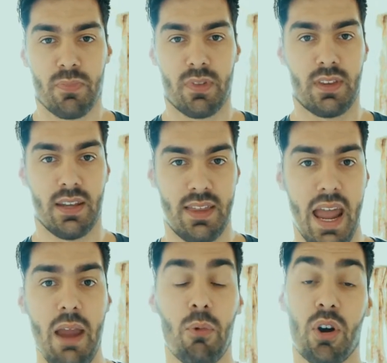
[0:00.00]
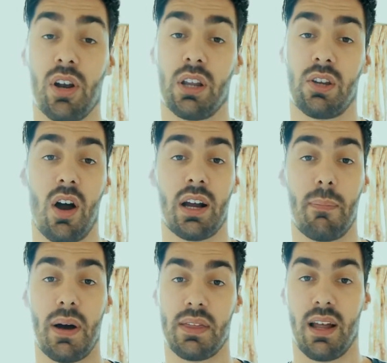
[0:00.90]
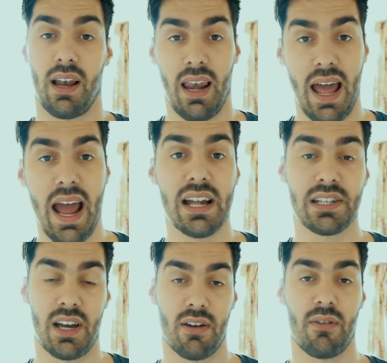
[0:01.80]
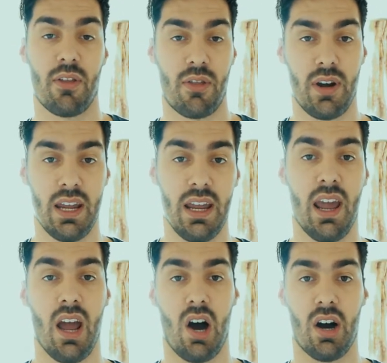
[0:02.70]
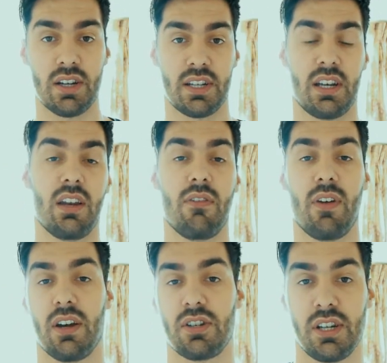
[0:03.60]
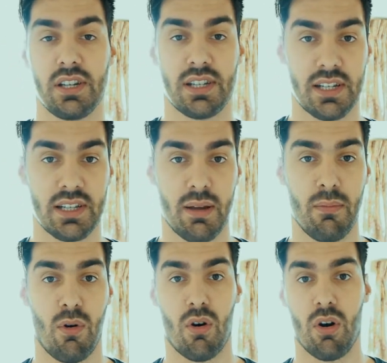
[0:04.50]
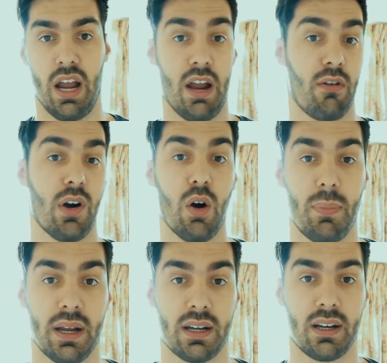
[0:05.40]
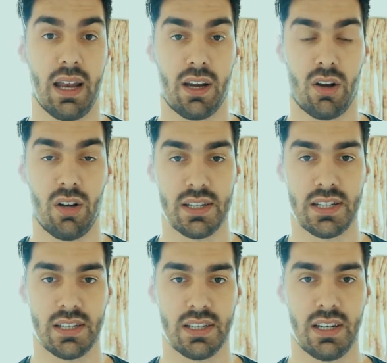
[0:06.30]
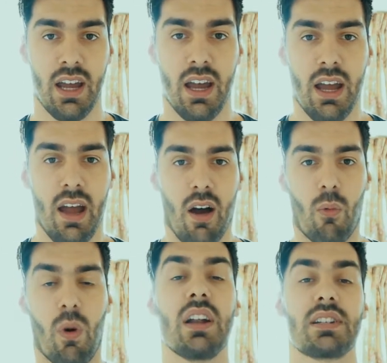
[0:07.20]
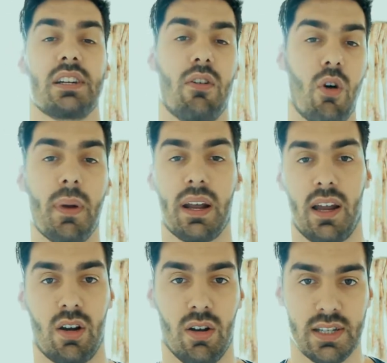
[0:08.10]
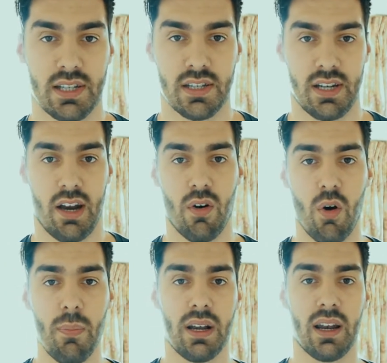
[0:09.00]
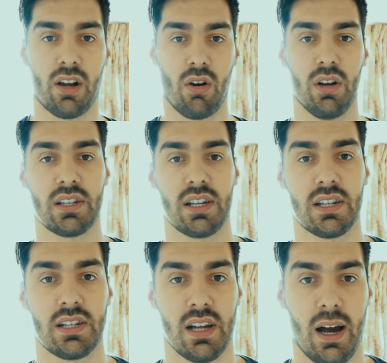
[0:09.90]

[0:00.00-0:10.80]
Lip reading: Today we're going to talk about the last out of the three, oxidative energy system or aerobic glycolysis. What is aerobic glycolysis? Aerobic glycolysis